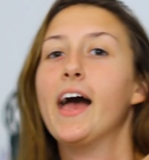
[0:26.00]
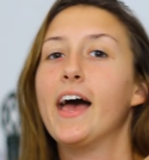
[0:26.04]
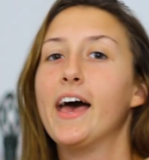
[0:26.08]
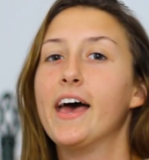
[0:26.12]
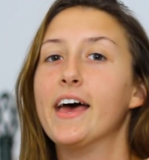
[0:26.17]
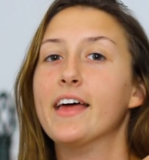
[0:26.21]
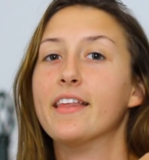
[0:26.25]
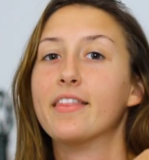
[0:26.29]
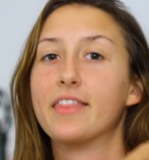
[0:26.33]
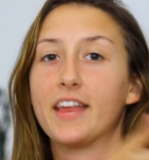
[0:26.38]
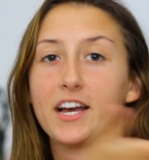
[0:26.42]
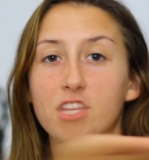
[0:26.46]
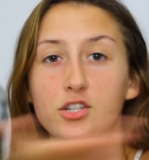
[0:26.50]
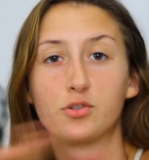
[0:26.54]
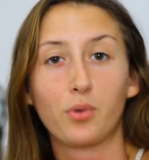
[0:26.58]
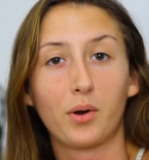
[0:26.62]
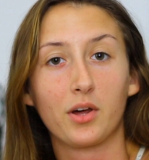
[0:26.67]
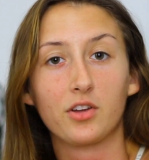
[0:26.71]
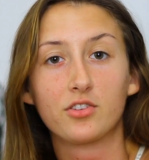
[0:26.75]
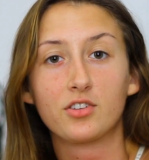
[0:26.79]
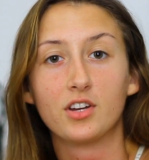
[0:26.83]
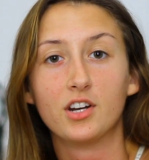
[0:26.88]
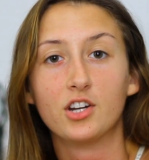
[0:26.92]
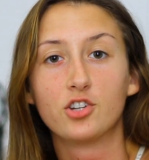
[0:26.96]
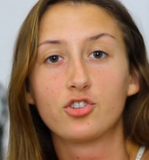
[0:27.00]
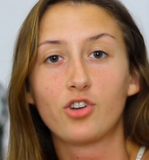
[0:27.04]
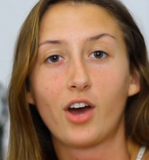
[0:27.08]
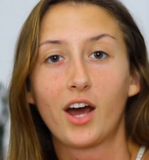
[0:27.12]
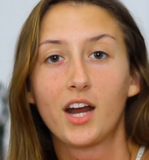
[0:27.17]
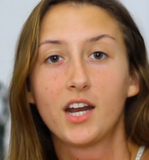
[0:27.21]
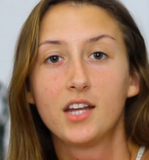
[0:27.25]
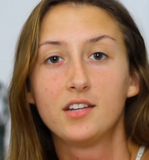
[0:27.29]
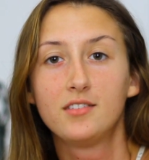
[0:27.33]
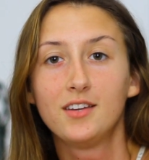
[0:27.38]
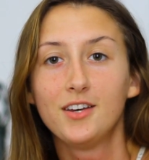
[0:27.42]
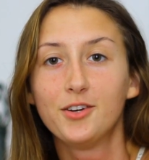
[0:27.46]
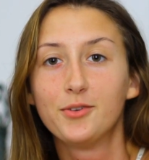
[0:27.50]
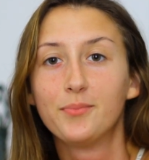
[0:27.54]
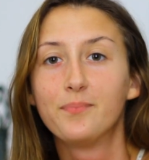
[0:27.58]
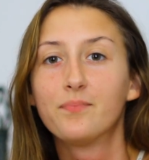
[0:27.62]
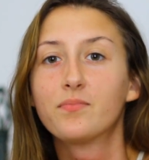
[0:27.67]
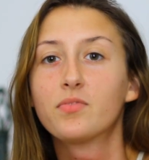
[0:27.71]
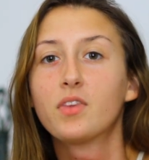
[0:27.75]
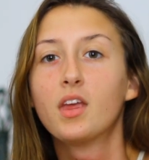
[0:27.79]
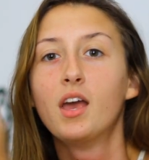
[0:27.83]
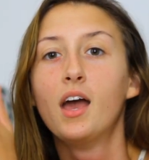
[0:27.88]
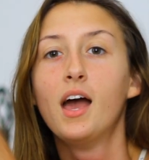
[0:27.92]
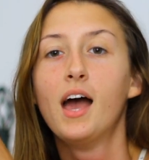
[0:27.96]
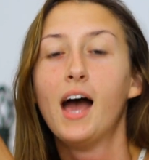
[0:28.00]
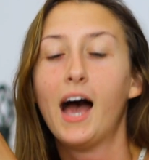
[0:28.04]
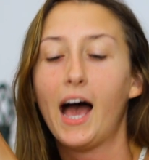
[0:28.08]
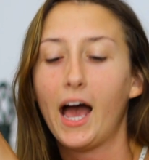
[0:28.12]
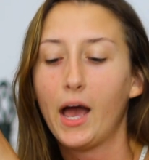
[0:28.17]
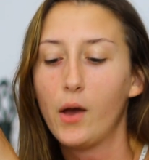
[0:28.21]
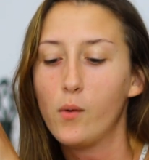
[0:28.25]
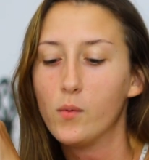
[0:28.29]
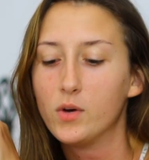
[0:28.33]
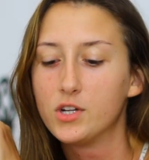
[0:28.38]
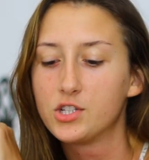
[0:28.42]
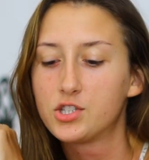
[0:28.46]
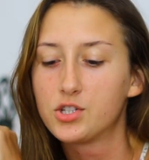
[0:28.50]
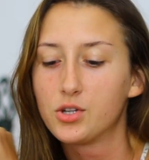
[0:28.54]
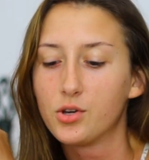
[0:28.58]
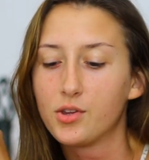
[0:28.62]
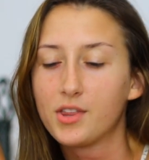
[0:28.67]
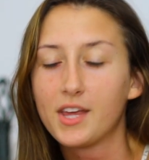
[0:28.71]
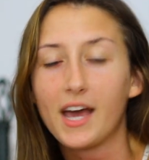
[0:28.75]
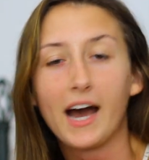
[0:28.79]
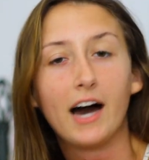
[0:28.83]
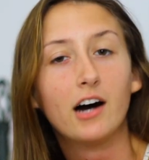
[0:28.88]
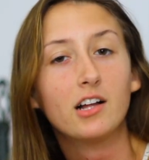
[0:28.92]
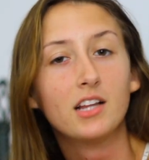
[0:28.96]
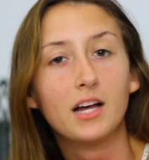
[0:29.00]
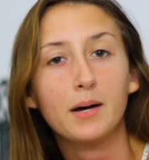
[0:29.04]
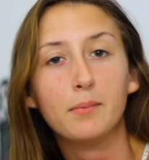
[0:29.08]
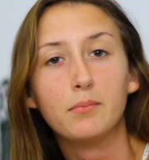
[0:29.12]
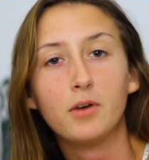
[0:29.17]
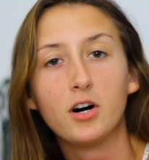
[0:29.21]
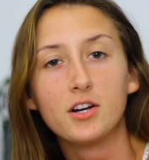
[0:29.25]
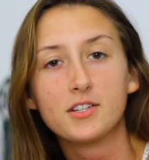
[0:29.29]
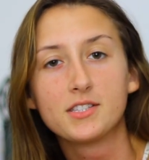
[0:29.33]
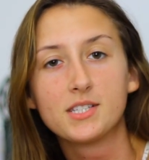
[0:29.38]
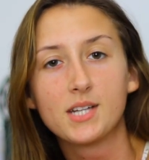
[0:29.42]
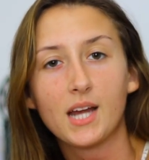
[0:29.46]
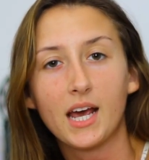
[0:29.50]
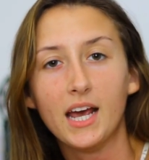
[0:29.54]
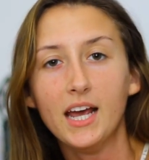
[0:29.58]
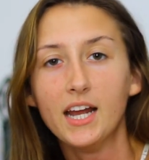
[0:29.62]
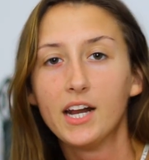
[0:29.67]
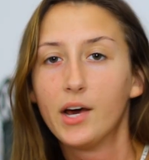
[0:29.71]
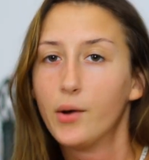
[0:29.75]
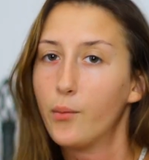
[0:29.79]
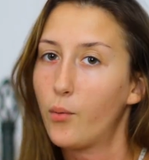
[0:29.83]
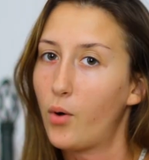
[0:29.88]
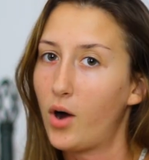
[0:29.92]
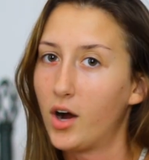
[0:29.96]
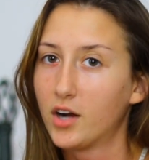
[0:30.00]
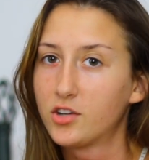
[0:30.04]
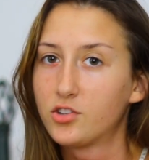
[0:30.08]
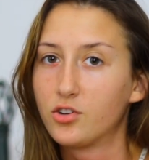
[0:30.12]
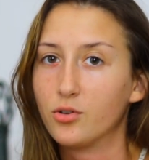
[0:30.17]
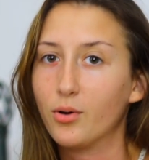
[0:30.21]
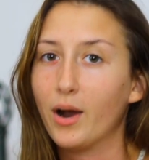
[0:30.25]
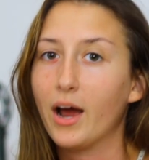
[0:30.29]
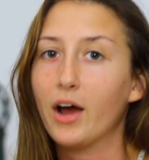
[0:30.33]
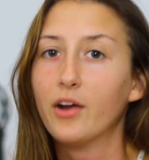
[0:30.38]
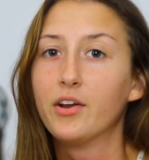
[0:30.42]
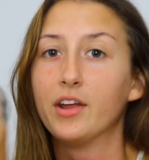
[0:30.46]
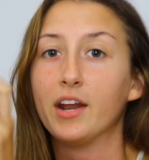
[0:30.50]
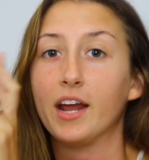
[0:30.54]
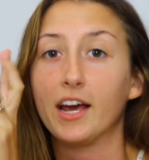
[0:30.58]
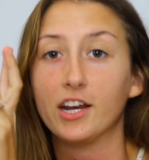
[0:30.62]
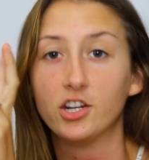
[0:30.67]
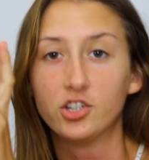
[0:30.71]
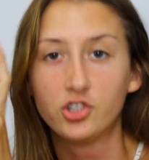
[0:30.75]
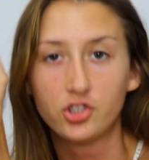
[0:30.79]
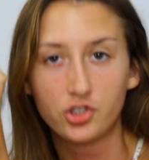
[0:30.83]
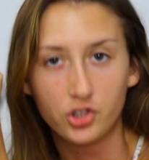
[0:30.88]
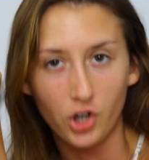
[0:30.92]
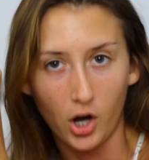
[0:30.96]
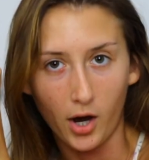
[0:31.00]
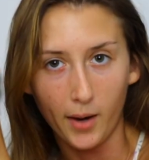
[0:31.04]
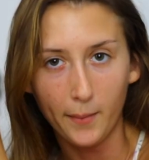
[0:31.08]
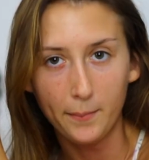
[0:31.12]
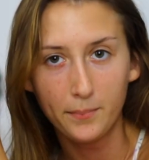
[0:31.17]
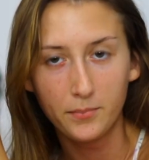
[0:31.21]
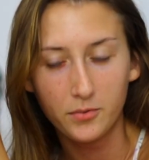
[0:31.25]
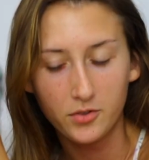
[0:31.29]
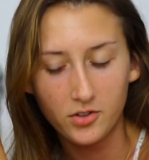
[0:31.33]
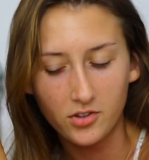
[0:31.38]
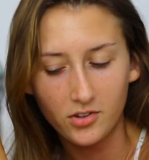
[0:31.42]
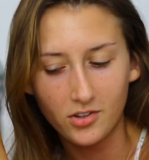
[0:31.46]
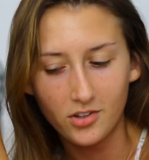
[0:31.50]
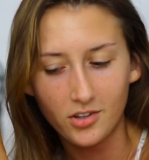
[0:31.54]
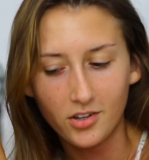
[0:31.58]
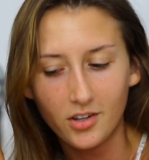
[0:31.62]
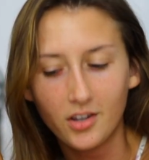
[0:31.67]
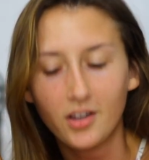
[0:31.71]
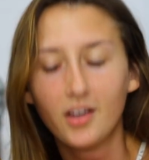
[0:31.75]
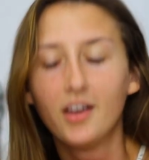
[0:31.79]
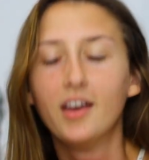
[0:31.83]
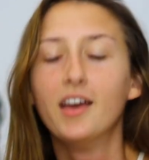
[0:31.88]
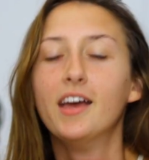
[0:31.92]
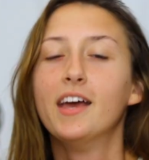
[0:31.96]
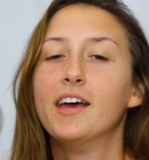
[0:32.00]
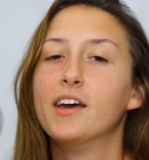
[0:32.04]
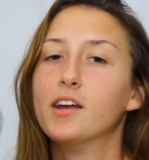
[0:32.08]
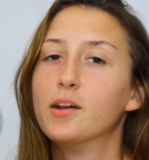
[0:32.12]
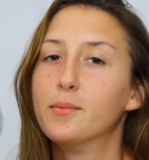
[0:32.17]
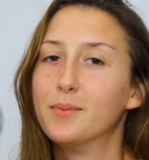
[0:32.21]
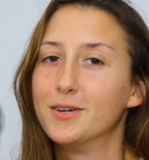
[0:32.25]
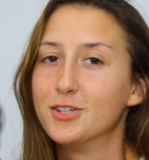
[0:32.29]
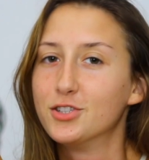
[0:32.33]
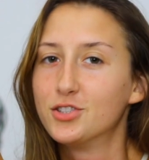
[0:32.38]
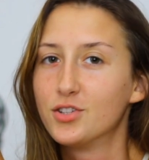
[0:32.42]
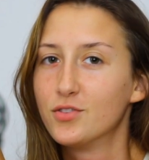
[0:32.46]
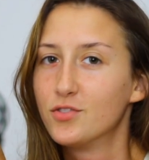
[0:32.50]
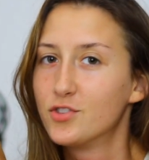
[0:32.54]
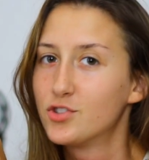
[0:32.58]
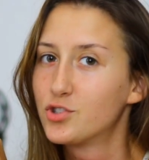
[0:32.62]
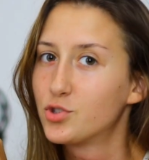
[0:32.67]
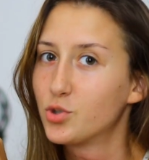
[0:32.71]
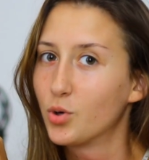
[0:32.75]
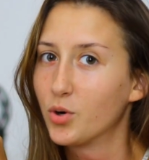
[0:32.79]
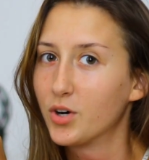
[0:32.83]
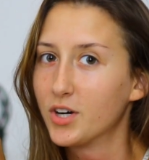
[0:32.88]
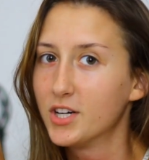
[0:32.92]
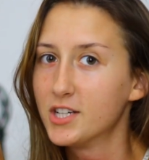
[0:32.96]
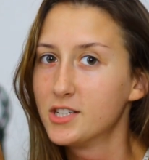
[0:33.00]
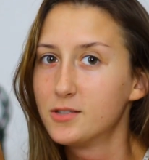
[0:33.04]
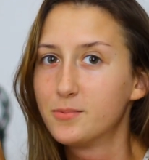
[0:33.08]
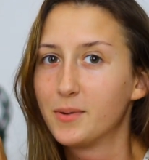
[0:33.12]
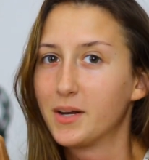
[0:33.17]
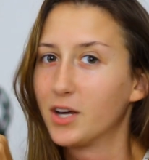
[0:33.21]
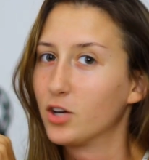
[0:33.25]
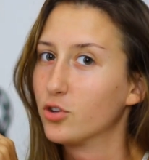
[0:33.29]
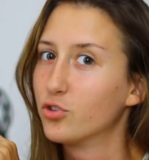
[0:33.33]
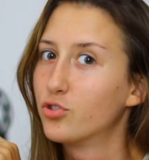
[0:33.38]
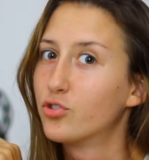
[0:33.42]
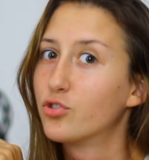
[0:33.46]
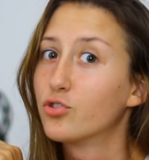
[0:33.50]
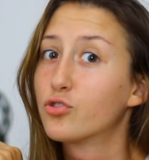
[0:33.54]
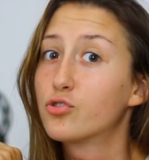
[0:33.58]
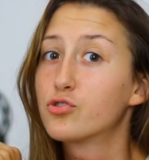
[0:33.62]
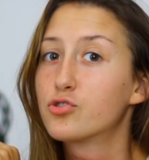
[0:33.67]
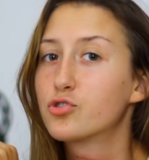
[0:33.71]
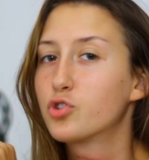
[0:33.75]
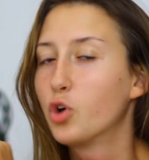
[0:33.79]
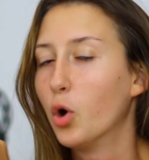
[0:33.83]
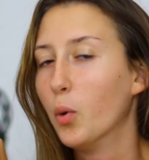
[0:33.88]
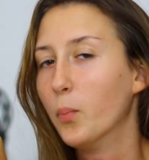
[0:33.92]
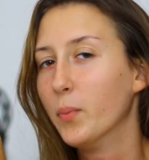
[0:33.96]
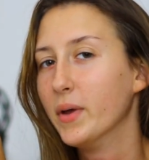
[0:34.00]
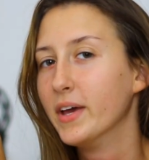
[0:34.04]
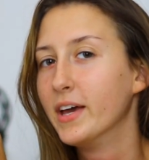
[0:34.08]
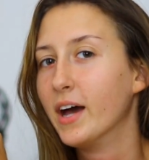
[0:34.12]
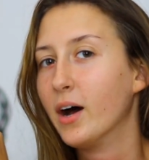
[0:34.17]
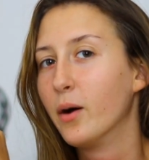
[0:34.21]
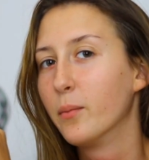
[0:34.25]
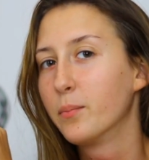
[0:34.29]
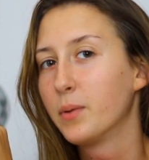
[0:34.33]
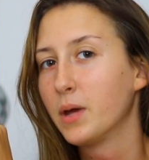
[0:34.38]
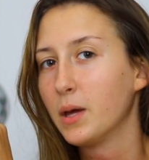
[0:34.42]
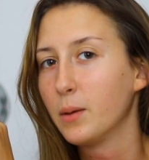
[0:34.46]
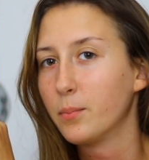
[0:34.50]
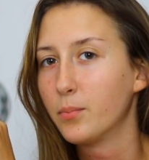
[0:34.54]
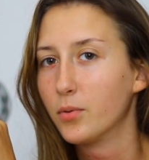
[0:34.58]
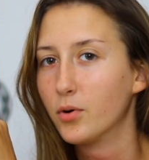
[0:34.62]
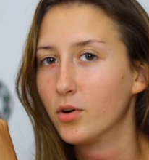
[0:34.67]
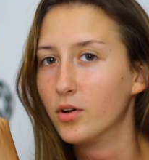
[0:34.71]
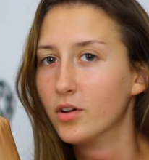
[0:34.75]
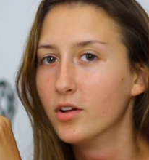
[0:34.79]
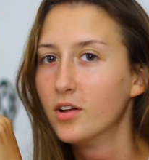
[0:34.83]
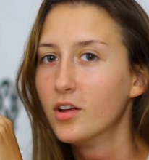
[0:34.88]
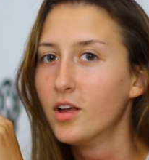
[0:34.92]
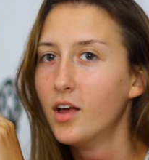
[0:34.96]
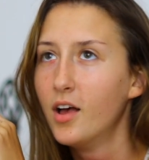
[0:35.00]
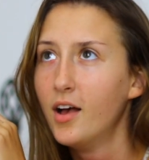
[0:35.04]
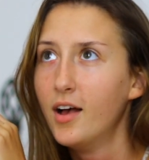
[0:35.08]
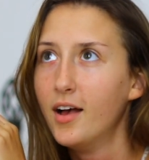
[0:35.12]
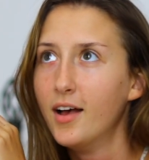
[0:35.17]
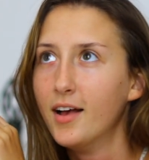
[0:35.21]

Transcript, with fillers: And that's what I was going to try to do. I went to the outlet mall today and I walked around and I shopped in a bunch of stores, but I was scoping out people,